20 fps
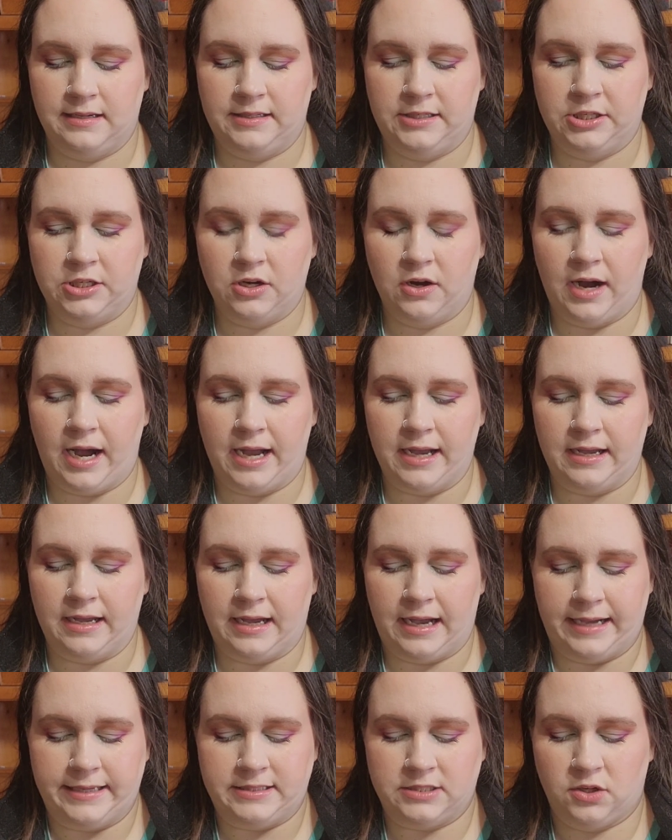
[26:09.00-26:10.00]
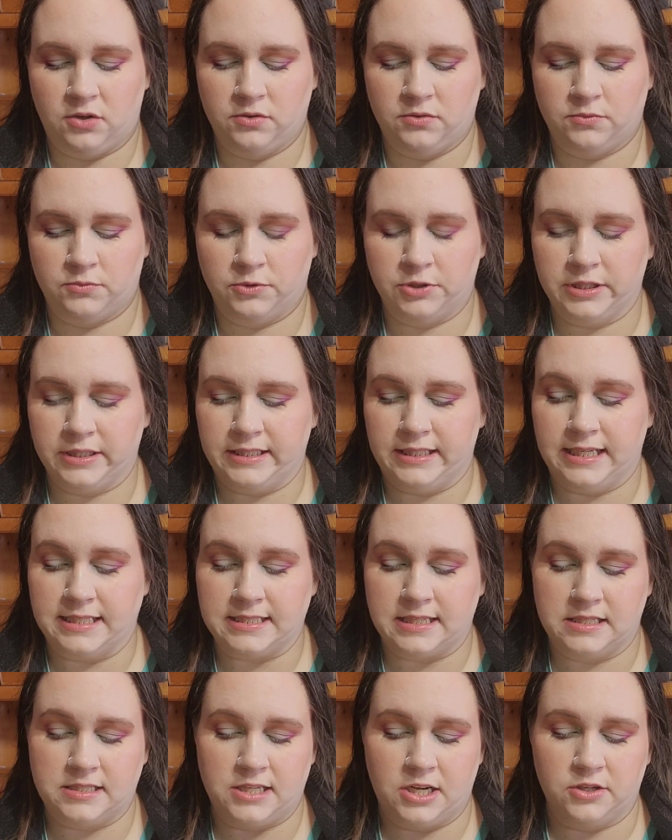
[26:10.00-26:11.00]
you know, I don't really
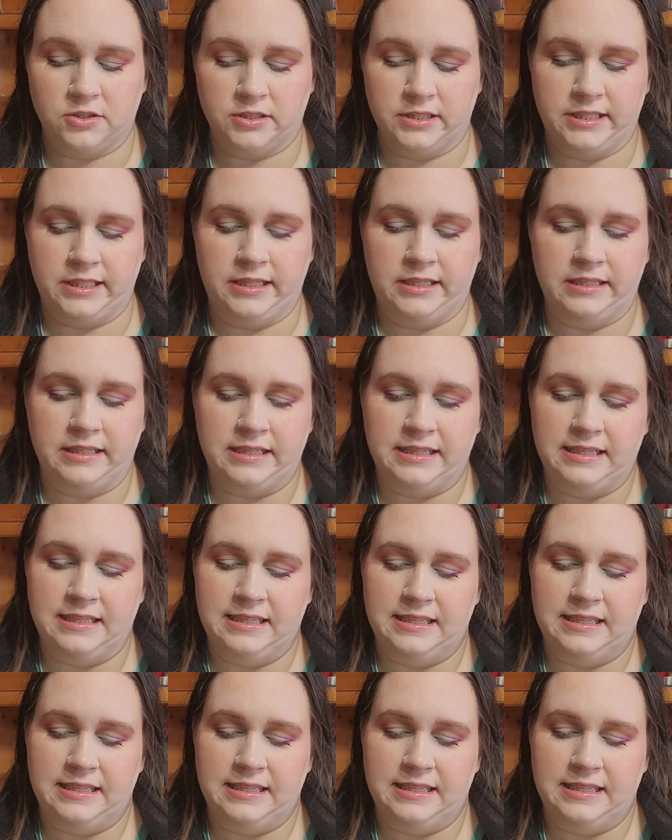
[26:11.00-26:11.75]
necessarily